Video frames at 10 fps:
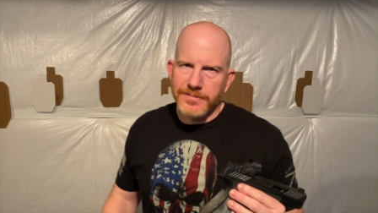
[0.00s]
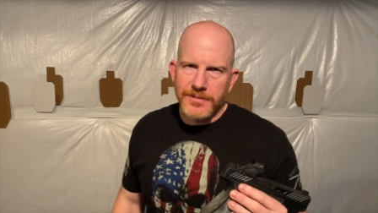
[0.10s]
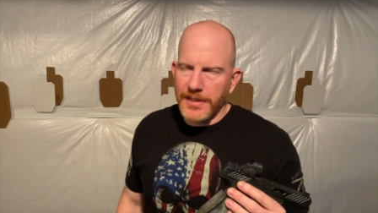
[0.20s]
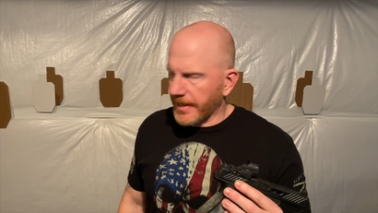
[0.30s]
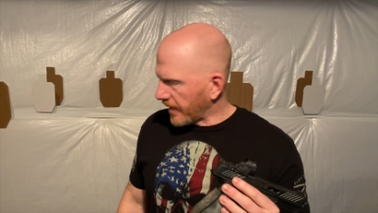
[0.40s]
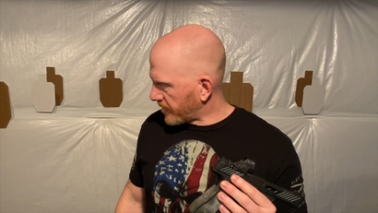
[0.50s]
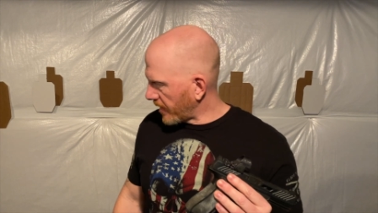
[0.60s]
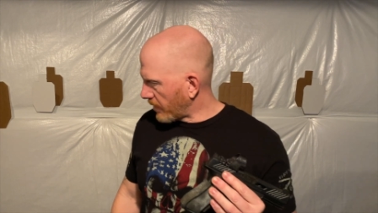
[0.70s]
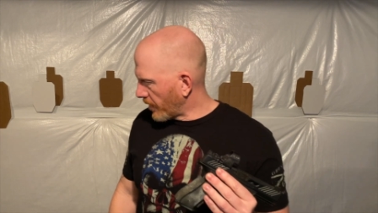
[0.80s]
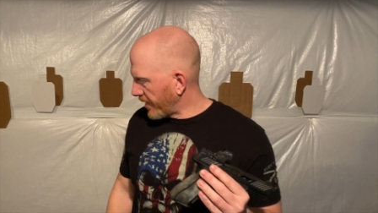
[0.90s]
like I
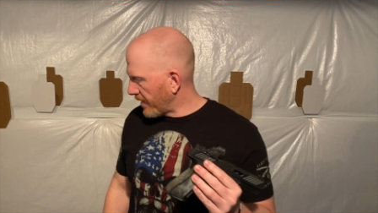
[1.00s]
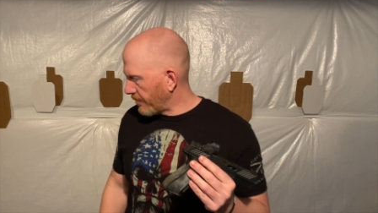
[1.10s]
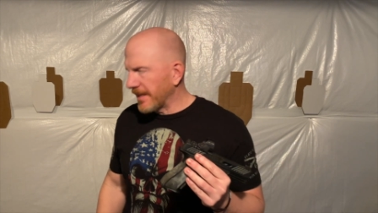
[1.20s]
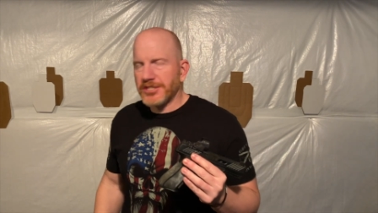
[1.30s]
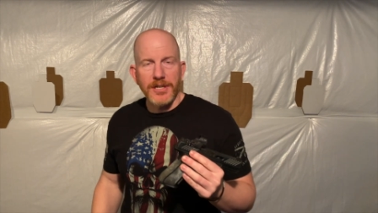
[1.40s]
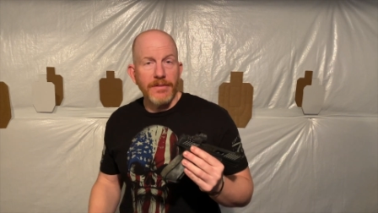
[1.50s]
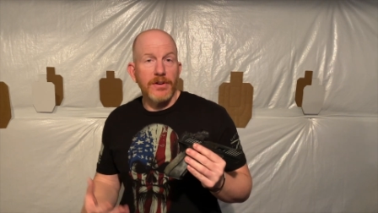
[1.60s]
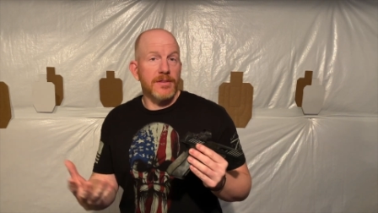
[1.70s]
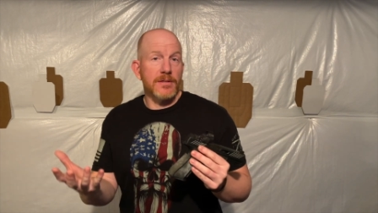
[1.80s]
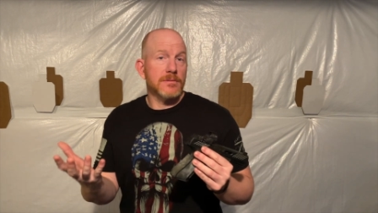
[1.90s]
said, I wanted to mention
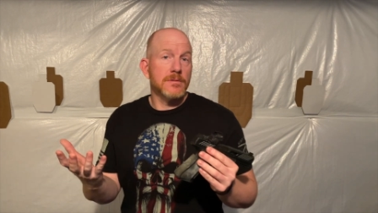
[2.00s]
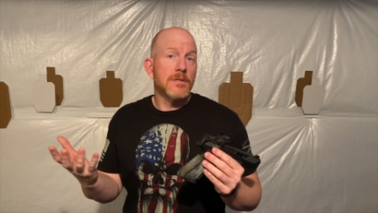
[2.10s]
everything